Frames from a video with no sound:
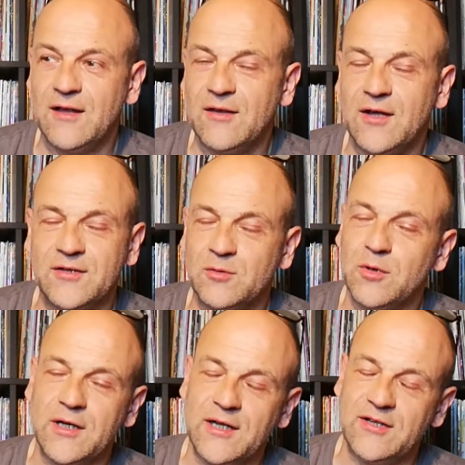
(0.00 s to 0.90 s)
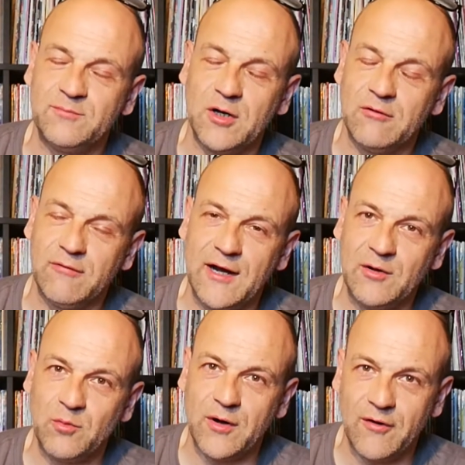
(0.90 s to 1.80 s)
I don't know what it is, but
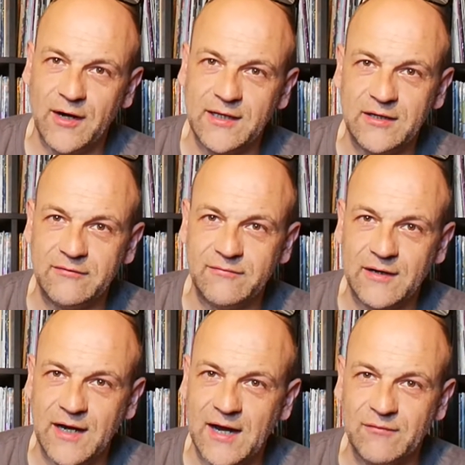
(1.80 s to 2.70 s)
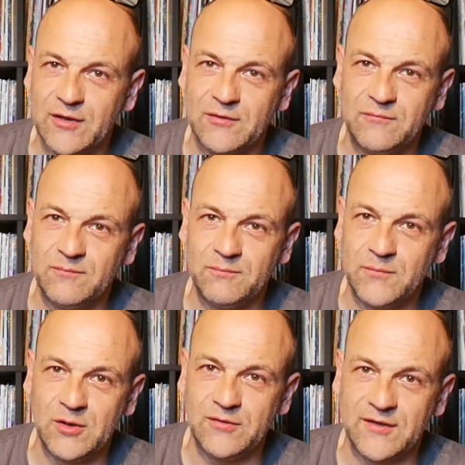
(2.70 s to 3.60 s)
around where I live, African
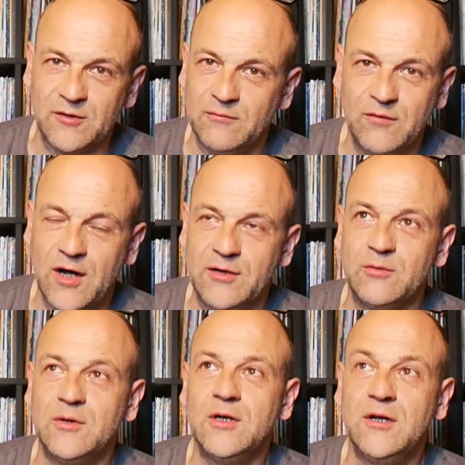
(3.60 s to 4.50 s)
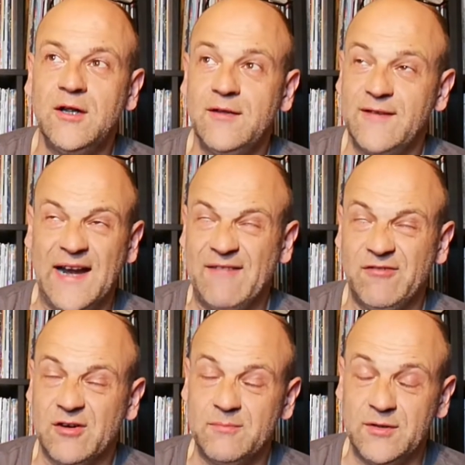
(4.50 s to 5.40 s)
music on vinyl, in fact
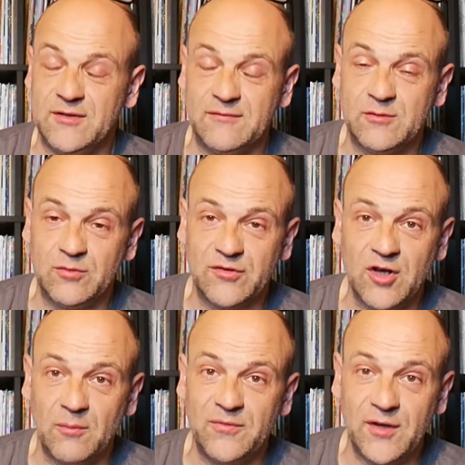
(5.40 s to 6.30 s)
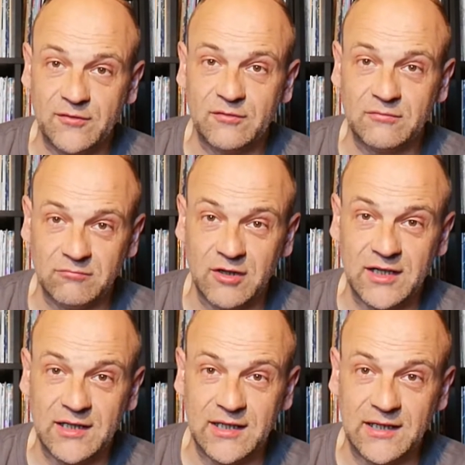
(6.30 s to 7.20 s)
African music full stop, doesn't
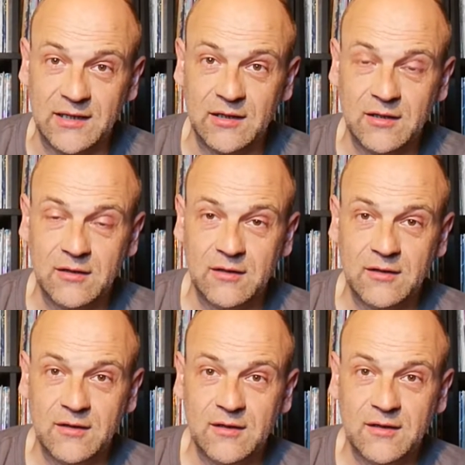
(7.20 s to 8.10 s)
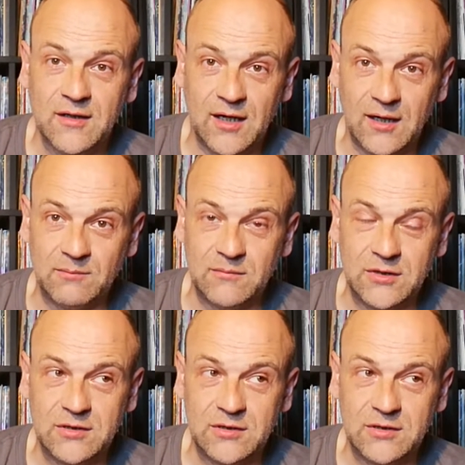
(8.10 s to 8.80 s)
really come